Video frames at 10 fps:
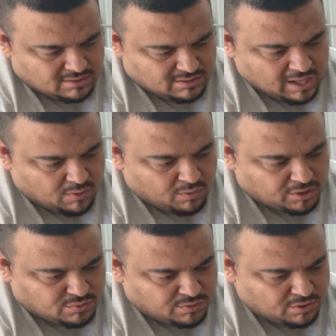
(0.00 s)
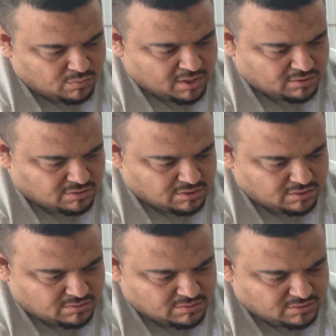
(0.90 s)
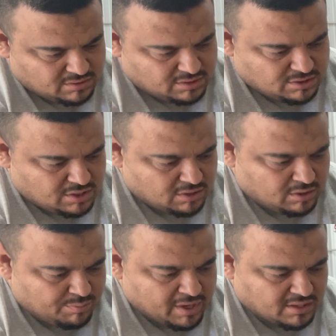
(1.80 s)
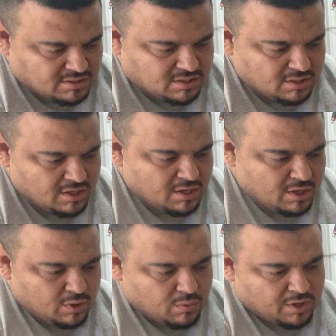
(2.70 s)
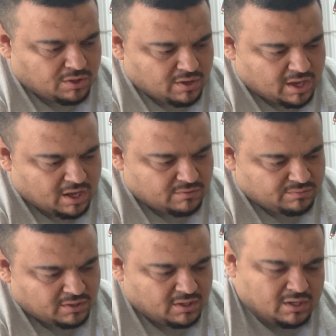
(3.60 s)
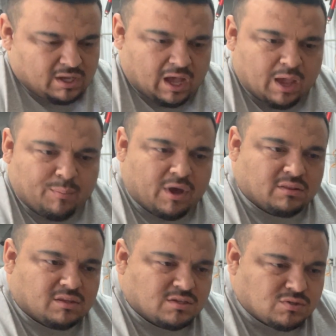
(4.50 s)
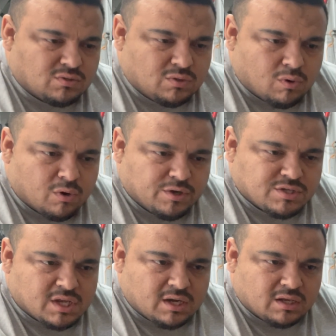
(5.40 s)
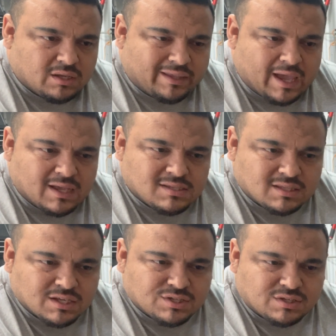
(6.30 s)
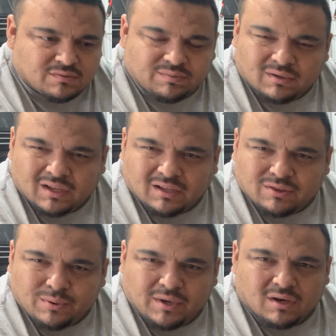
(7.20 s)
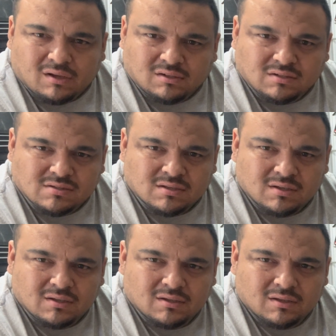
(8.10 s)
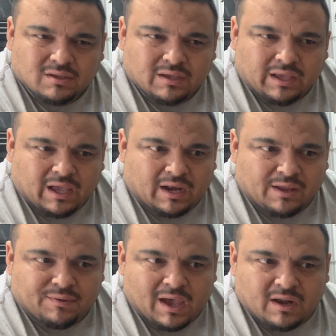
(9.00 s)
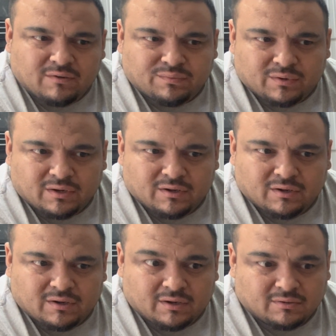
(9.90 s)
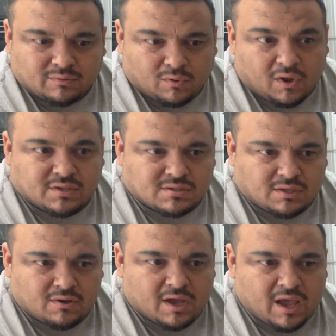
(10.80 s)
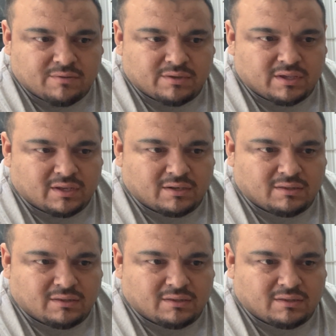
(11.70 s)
That works real well too. Just all depends what you have. I bought this torch at a gas station for like $3, and I've had it for, well, I still have it, and